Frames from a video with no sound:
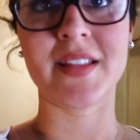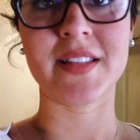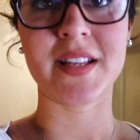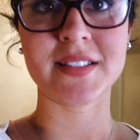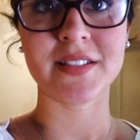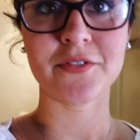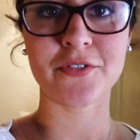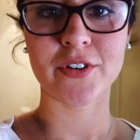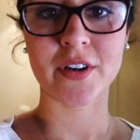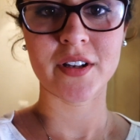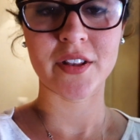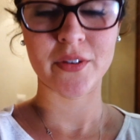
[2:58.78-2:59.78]
And that's it
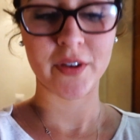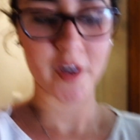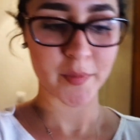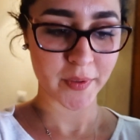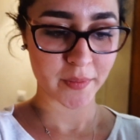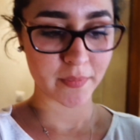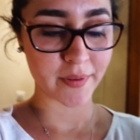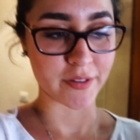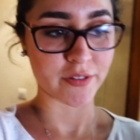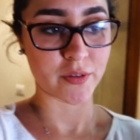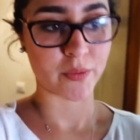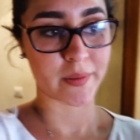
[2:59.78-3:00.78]
for a little Airbnb.
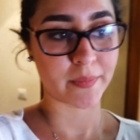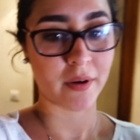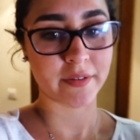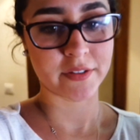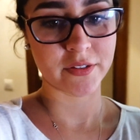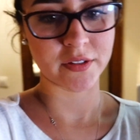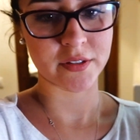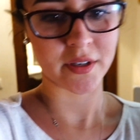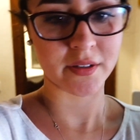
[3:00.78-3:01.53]
So we're probably just